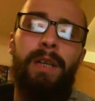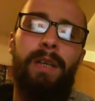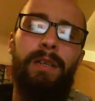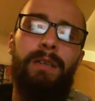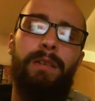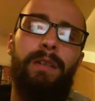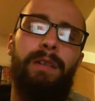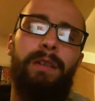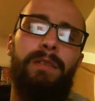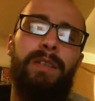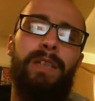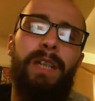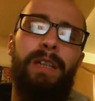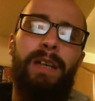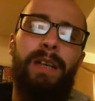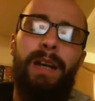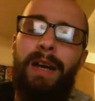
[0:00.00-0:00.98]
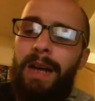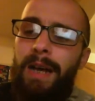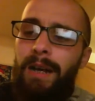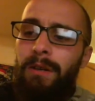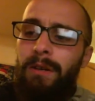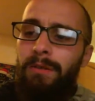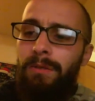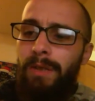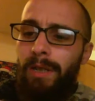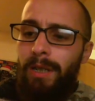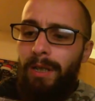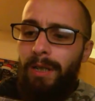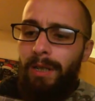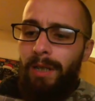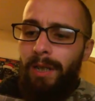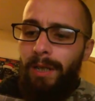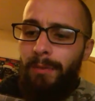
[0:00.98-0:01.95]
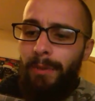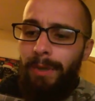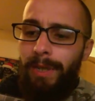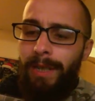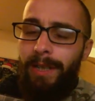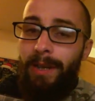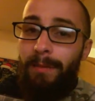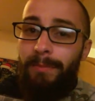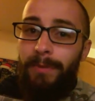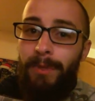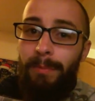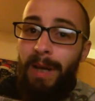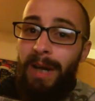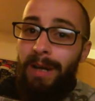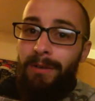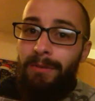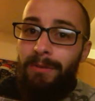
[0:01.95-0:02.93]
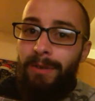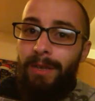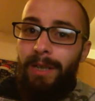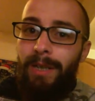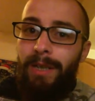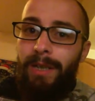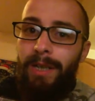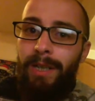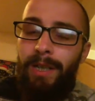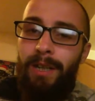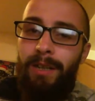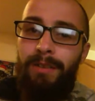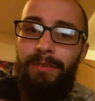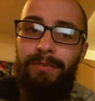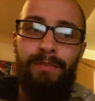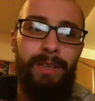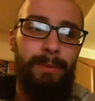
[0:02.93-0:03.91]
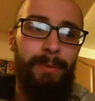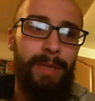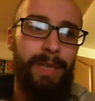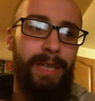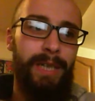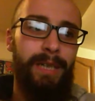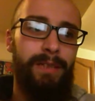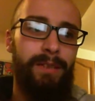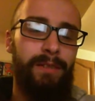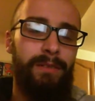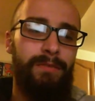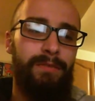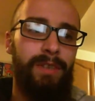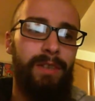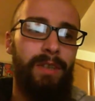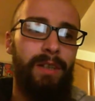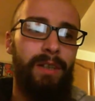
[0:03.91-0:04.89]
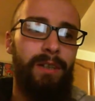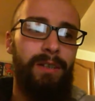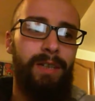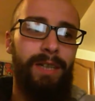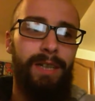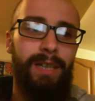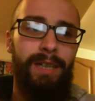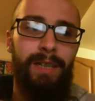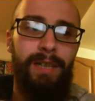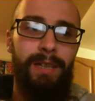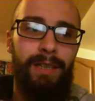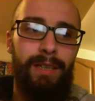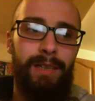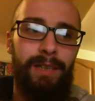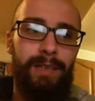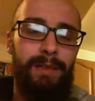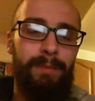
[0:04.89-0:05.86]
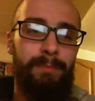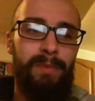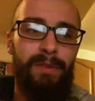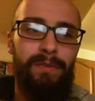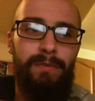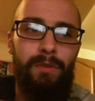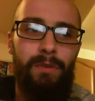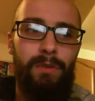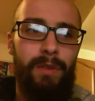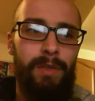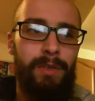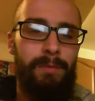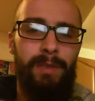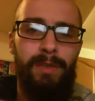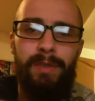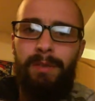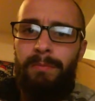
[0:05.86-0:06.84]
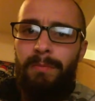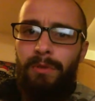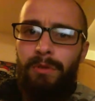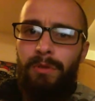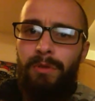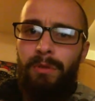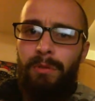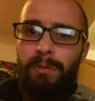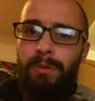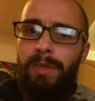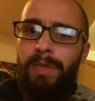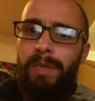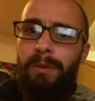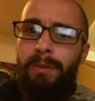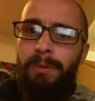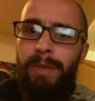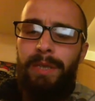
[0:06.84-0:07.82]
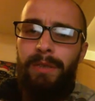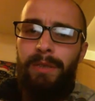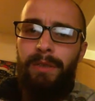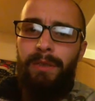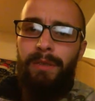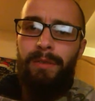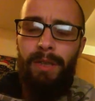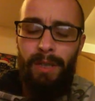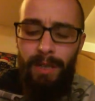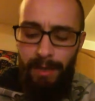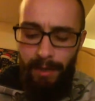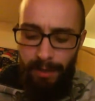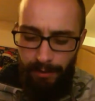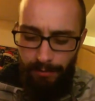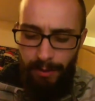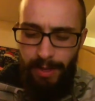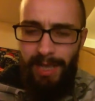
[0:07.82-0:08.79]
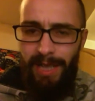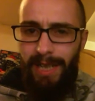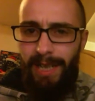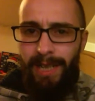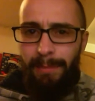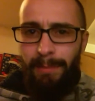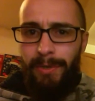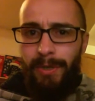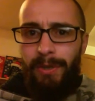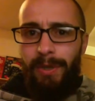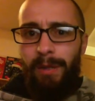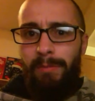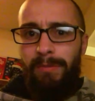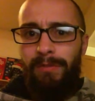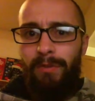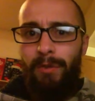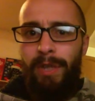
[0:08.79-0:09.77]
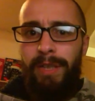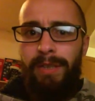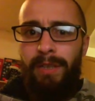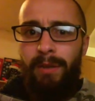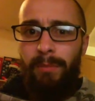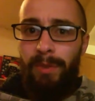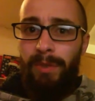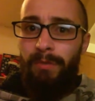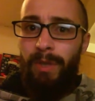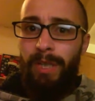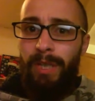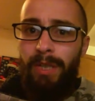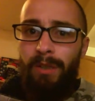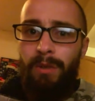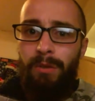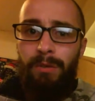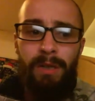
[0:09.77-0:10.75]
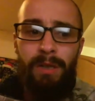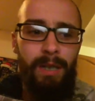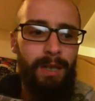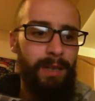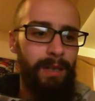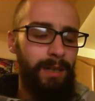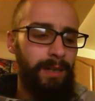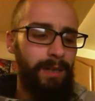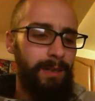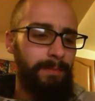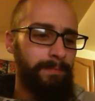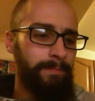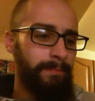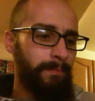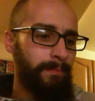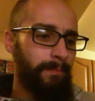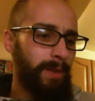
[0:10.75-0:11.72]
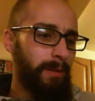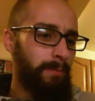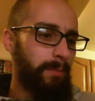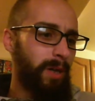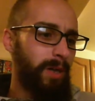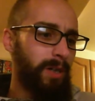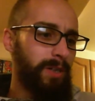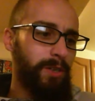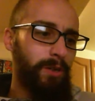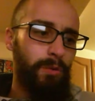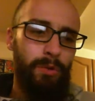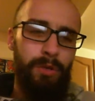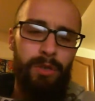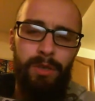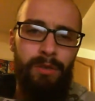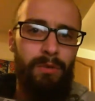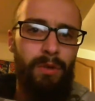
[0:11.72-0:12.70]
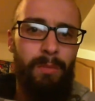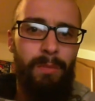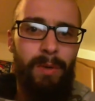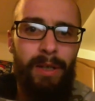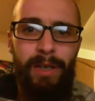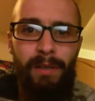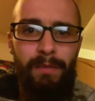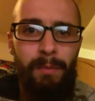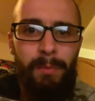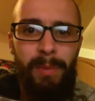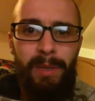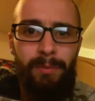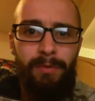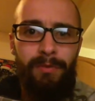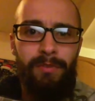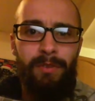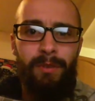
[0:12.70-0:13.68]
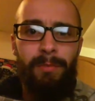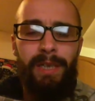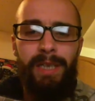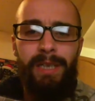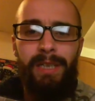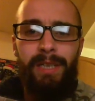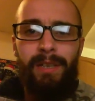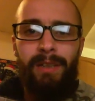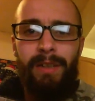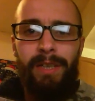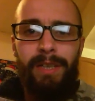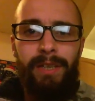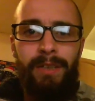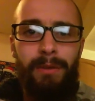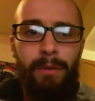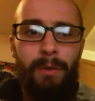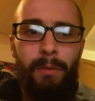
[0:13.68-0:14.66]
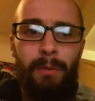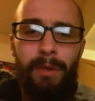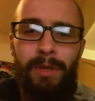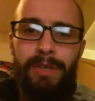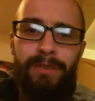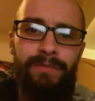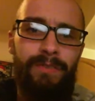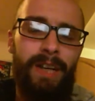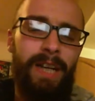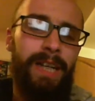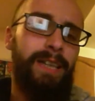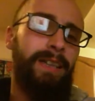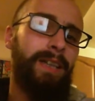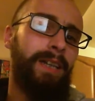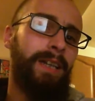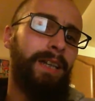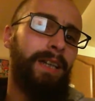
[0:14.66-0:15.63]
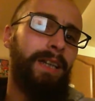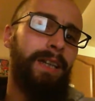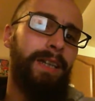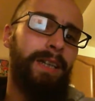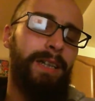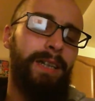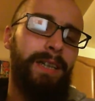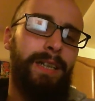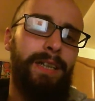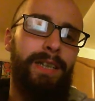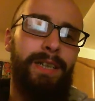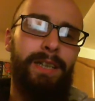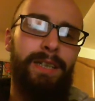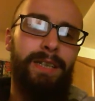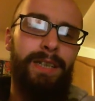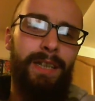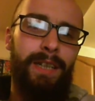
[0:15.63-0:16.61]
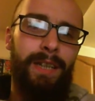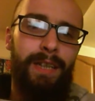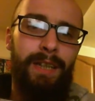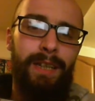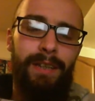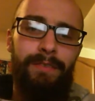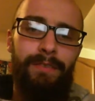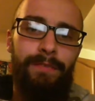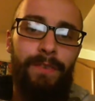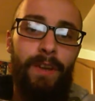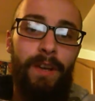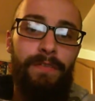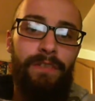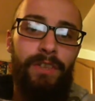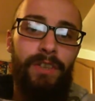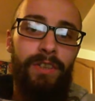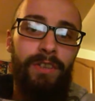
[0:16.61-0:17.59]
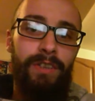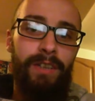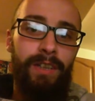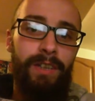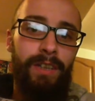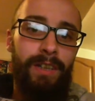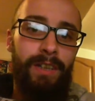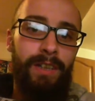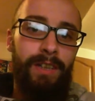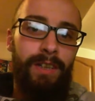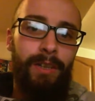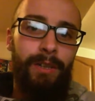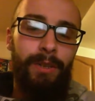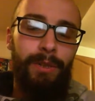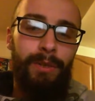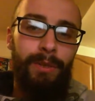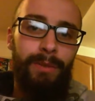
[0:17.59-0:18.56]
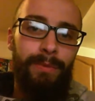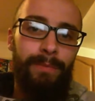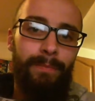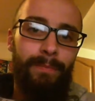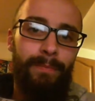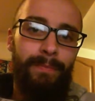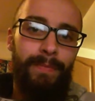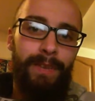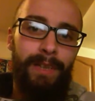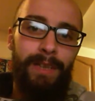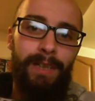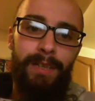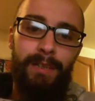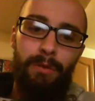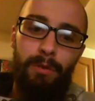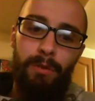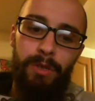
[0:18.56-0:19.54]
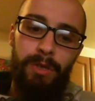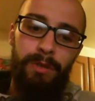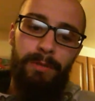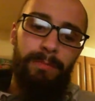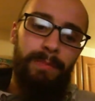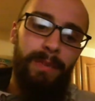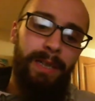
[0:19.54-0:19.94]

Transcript: So go and check that out. Uh, when it comes about, uh, hopefully we can get something done uh, before Christmas. I'm not sure. We'll see what we can do. If we can get an episode out before then, that'll be really cool. Um, but to also talk about the other people from ECR EU who I wanted to thank, it is Fluffton, who is awesome.